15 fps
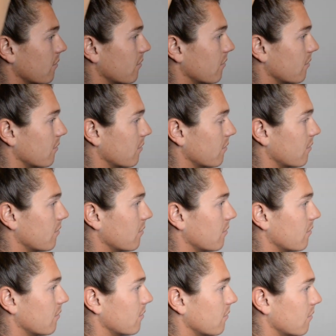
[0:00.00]

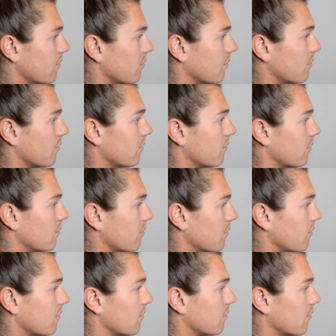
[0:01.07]

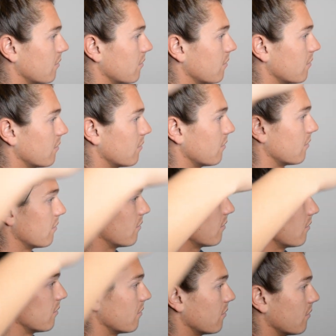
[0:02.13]

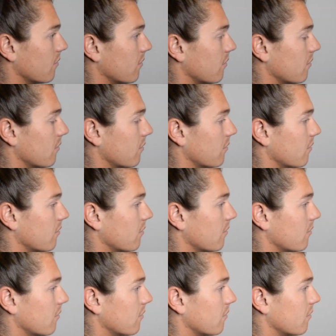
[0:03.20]

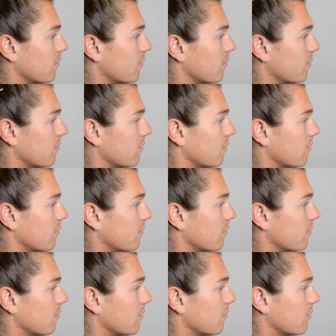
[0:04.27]

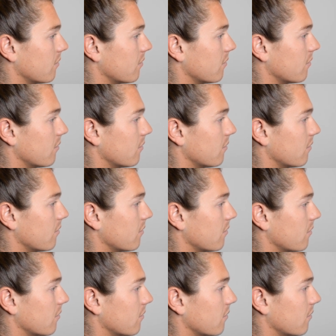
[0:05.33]

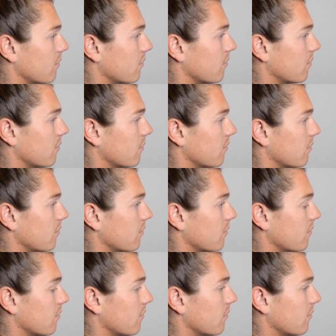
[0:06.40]

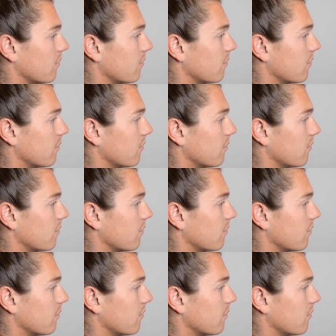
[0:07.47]
Nobody speaks.